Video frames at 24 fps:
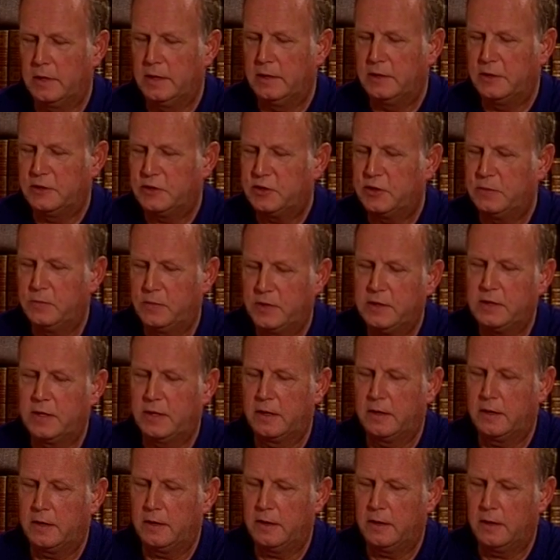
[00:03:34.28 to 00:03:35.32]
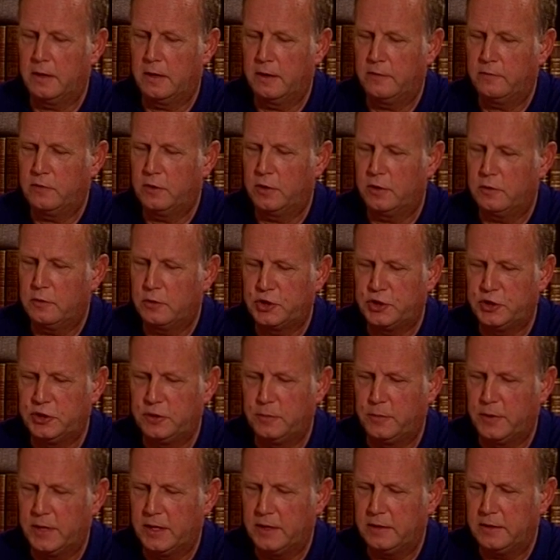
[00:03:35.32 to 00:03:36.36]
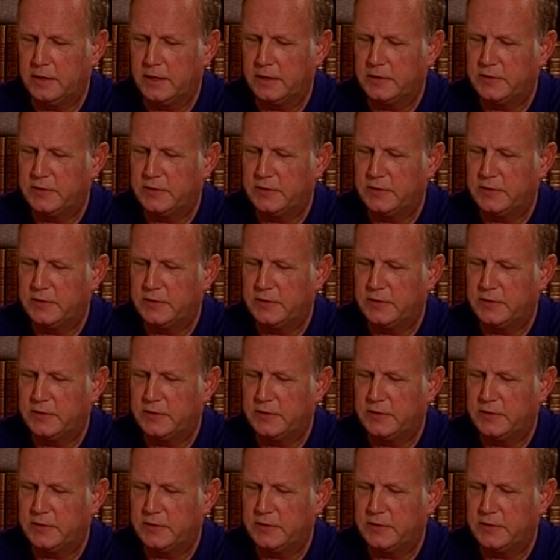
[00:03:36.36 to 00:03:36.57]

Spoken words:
it's something that I've got a question about.